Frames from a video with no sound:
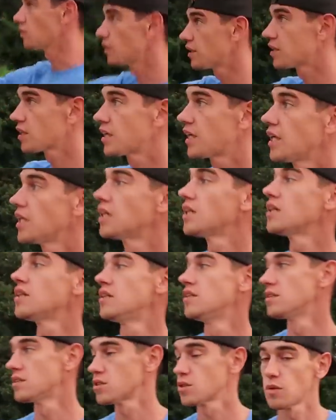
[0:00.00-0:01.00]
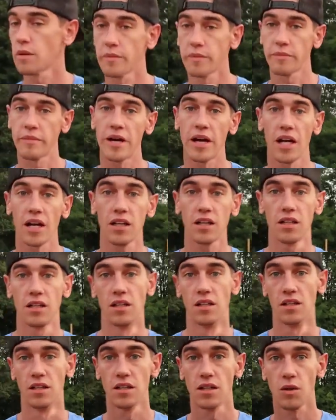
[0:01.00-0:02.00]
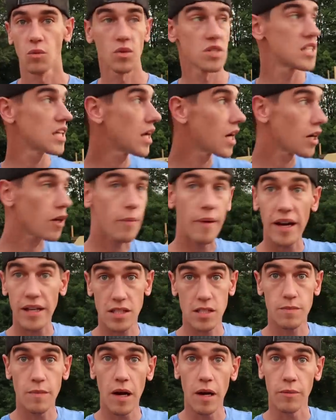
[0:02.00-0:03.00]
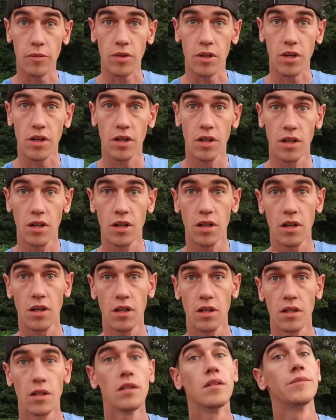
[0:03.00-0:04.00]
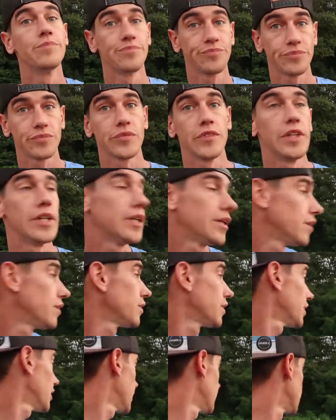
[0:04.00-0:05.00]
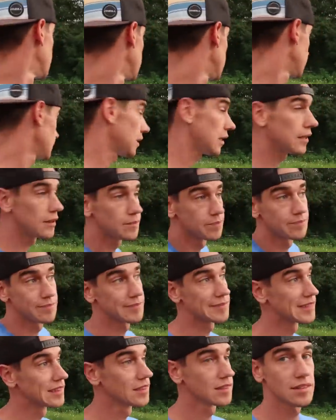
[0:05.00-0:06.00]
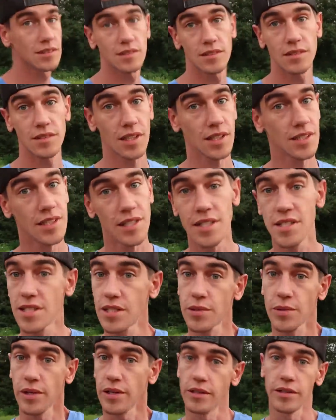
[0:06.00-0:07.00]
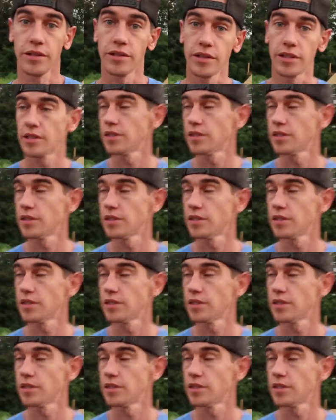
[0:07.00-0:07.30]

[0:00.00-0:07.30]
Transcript: Go get the kid, swim it back. What does Boom. he got to go back to Smile more? He's got to rescue him. Yeah, okay. Well, that's the easiest way to do